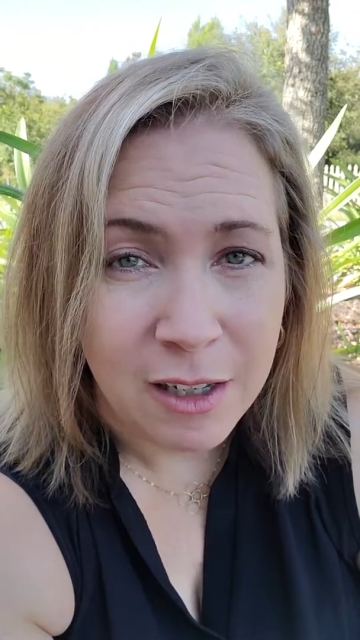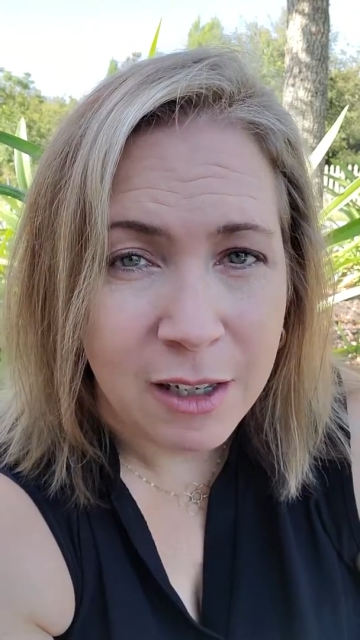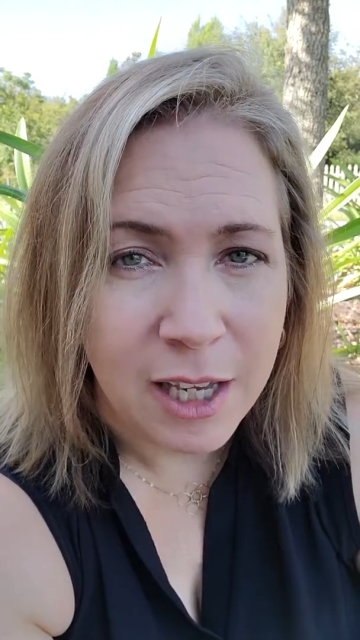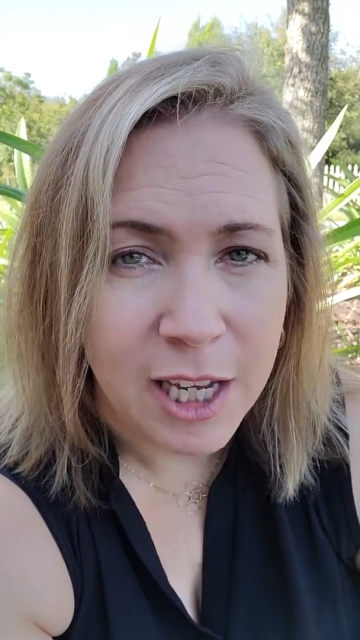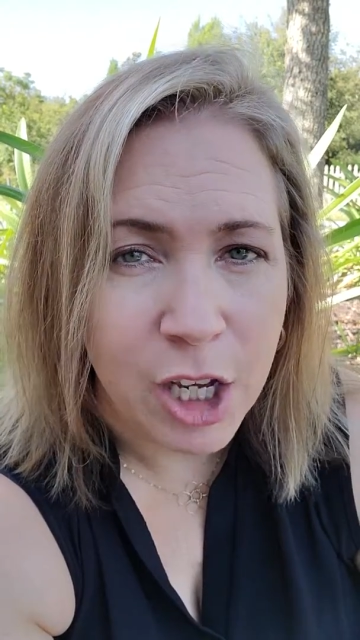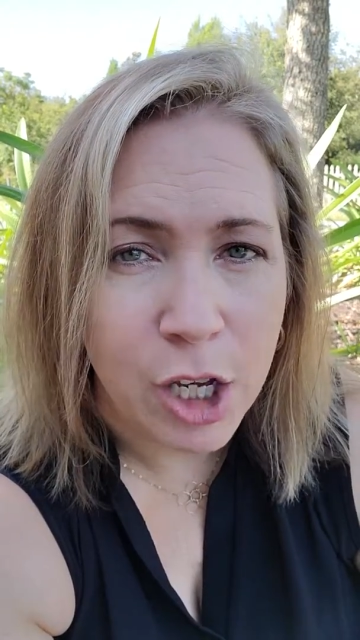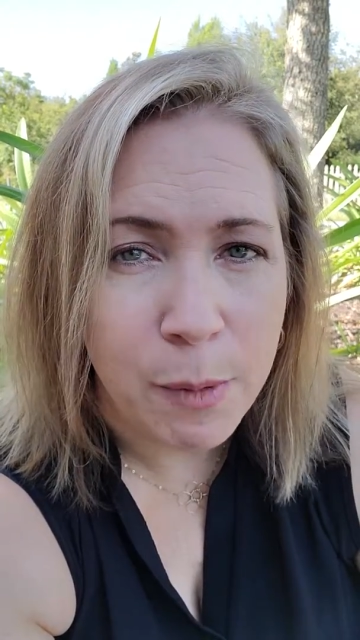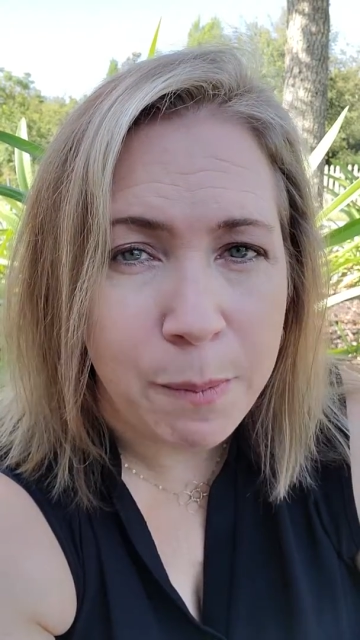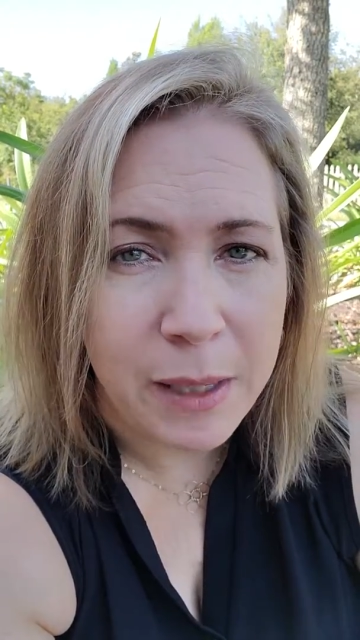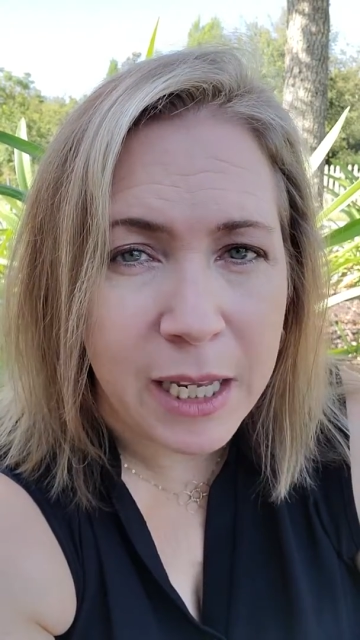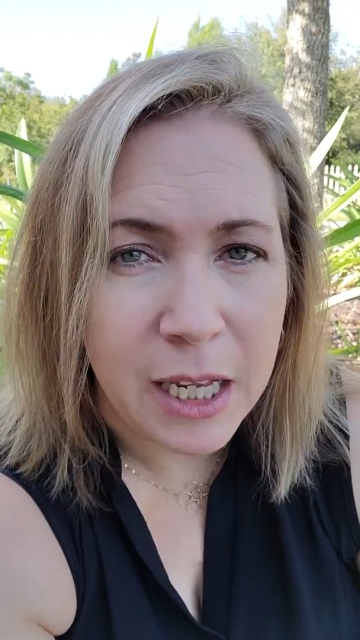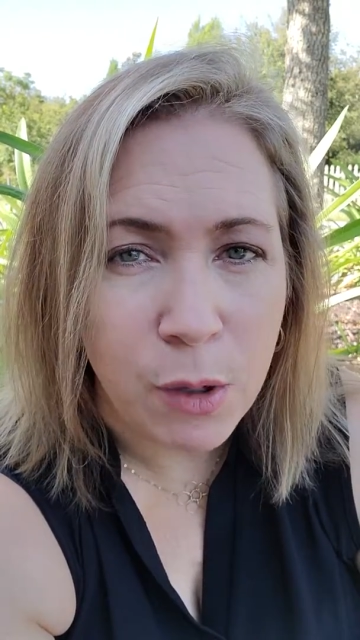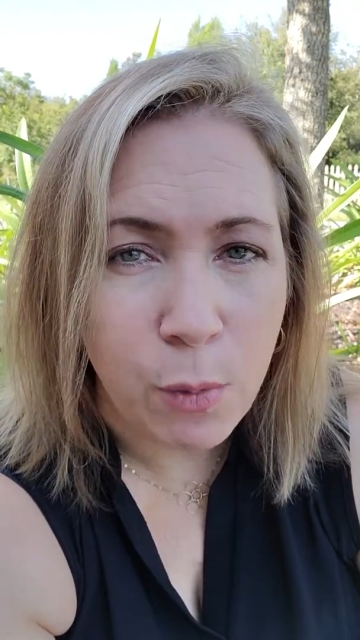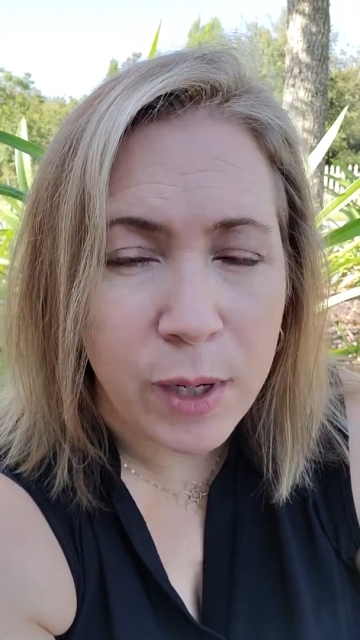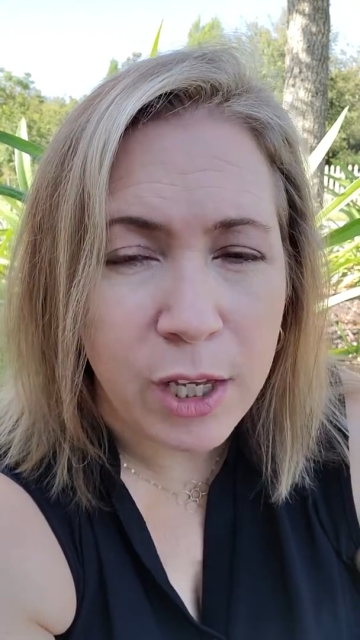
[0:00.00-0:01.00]
It could
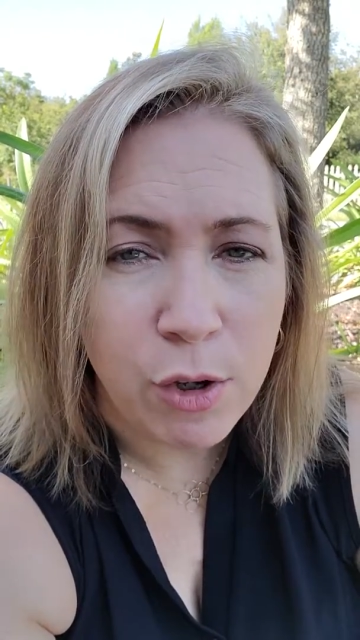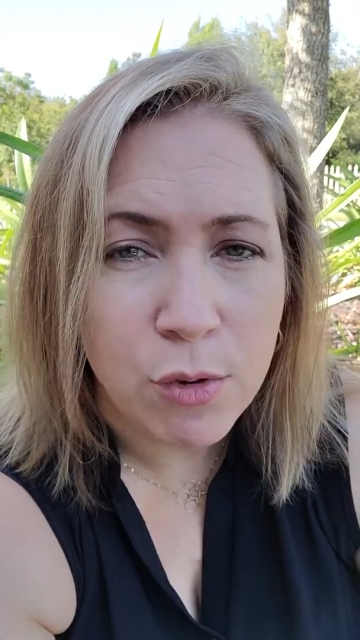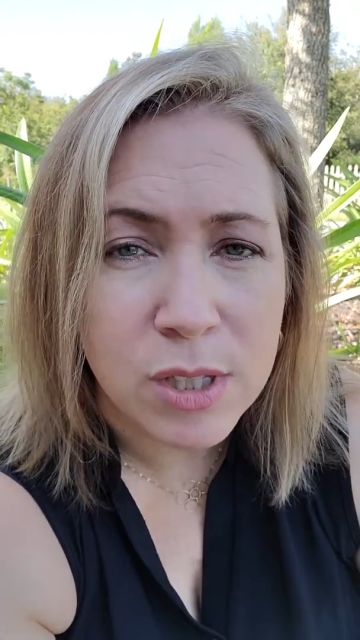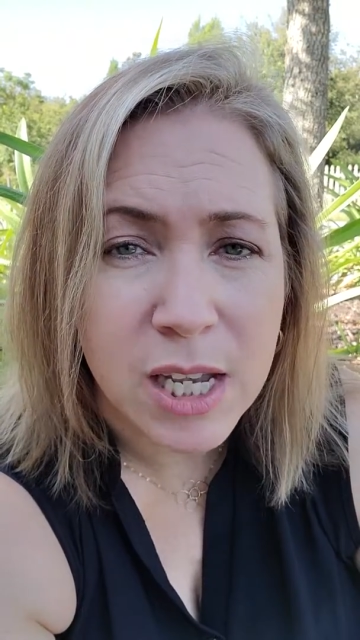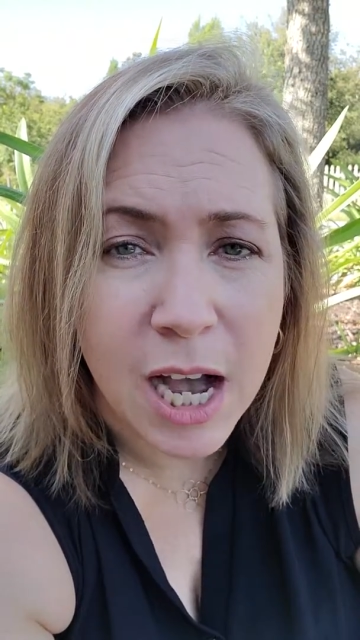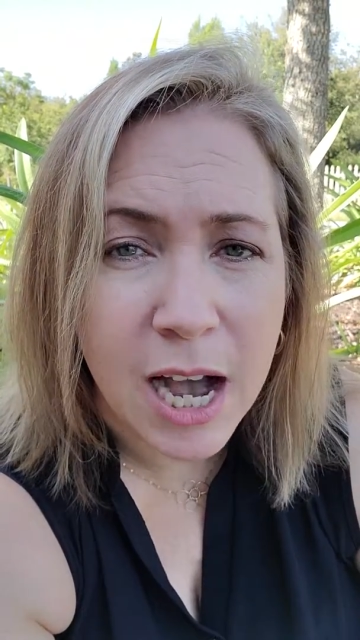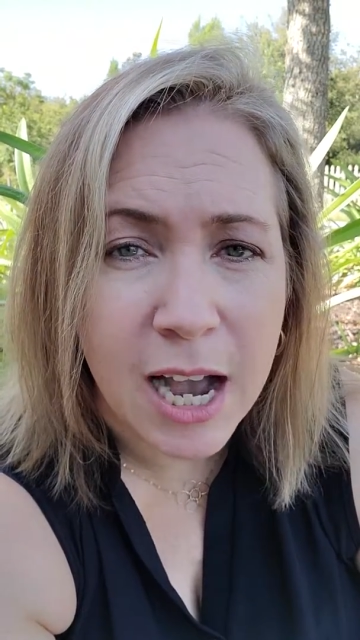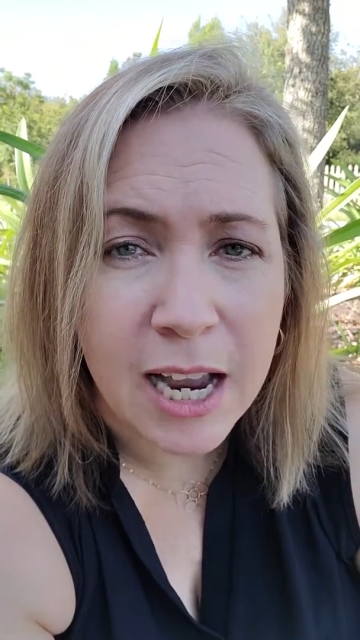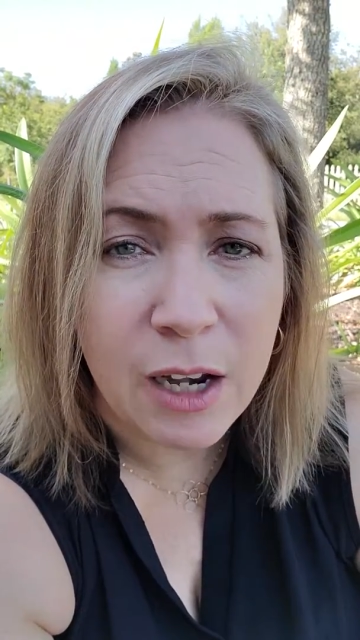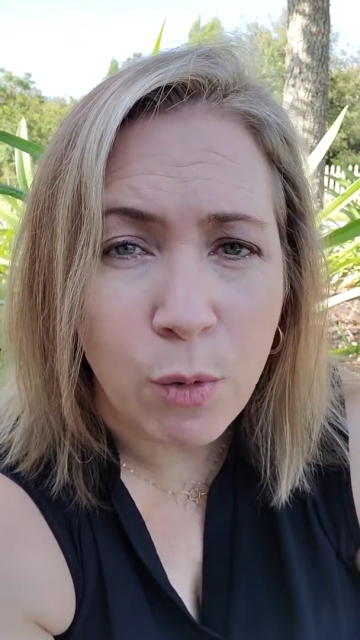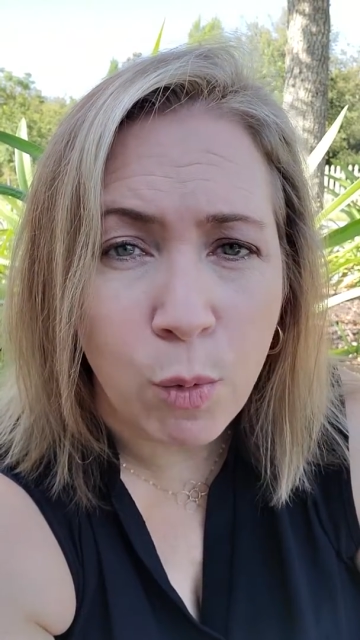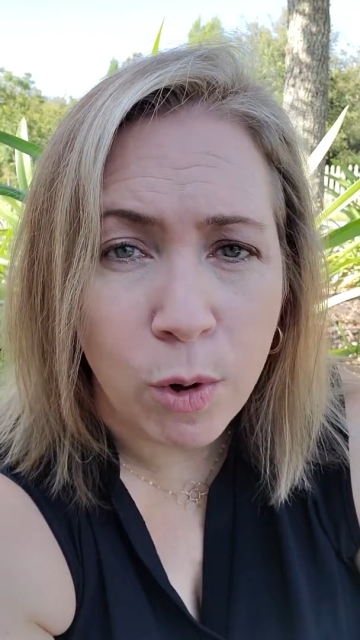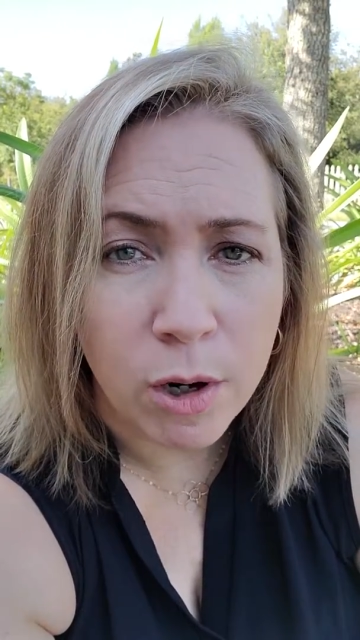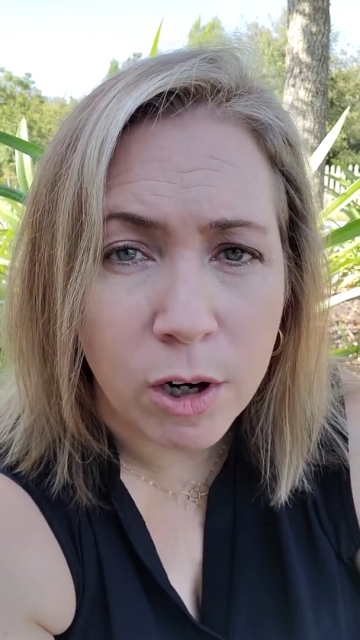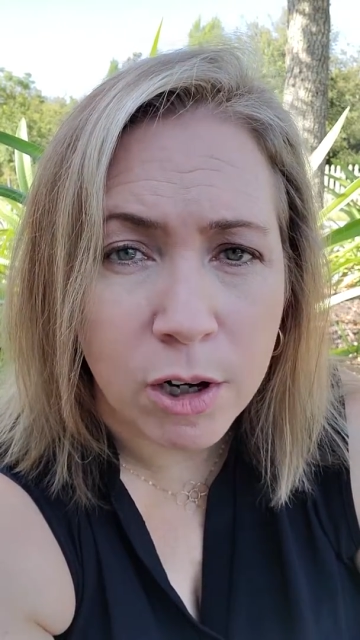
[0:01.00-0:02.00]
be we use kind
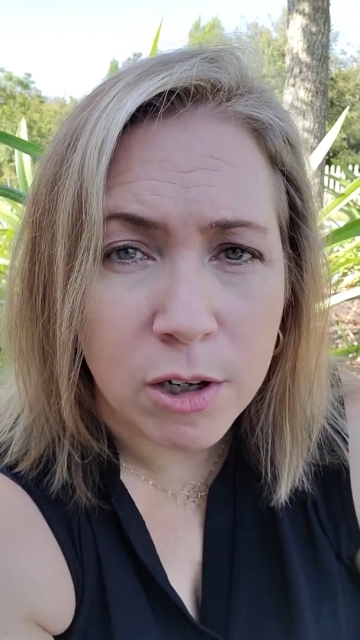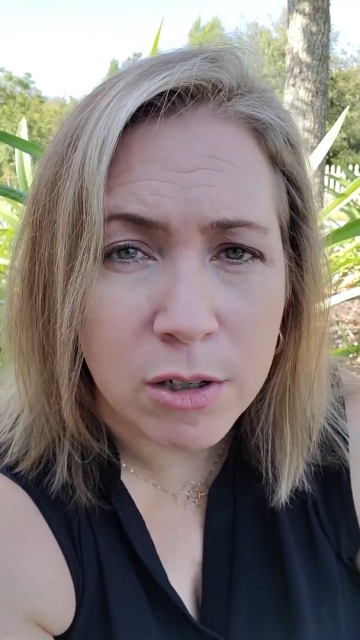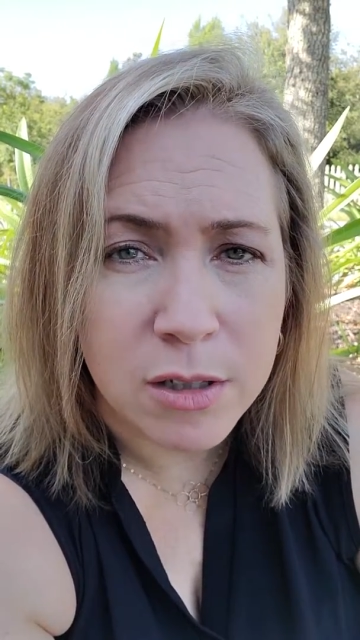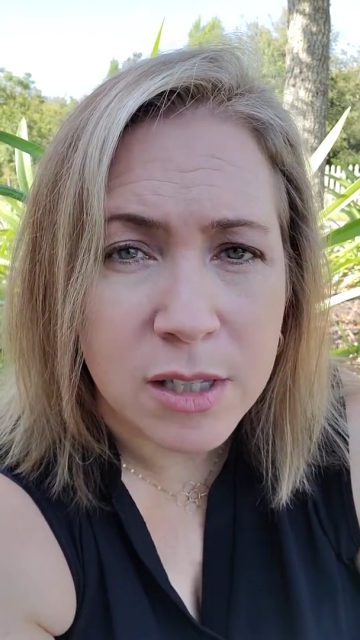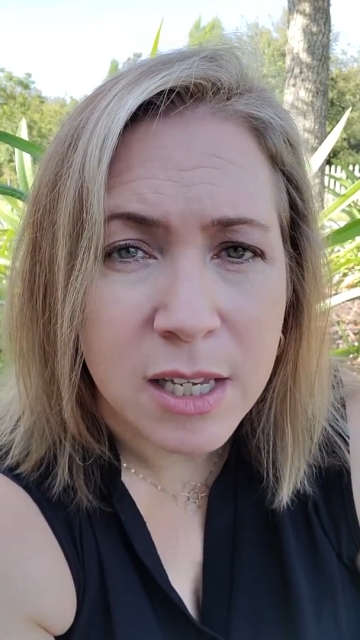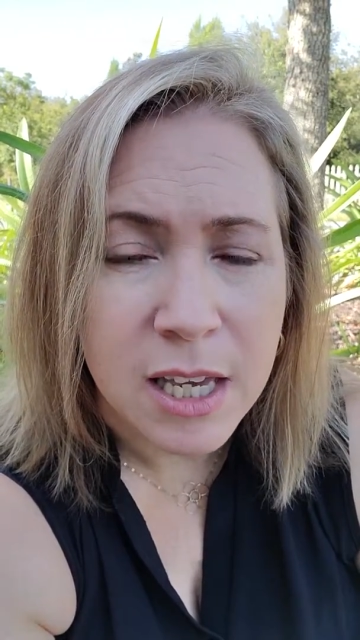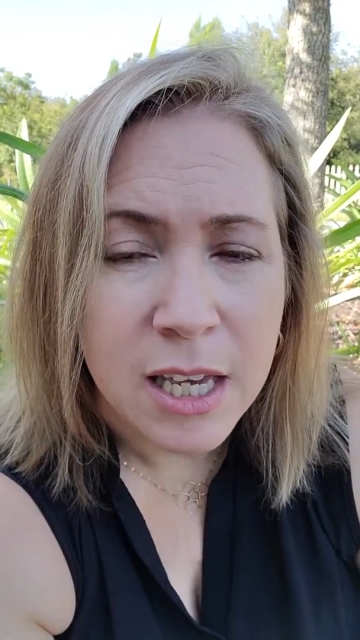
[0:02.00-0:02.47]
words.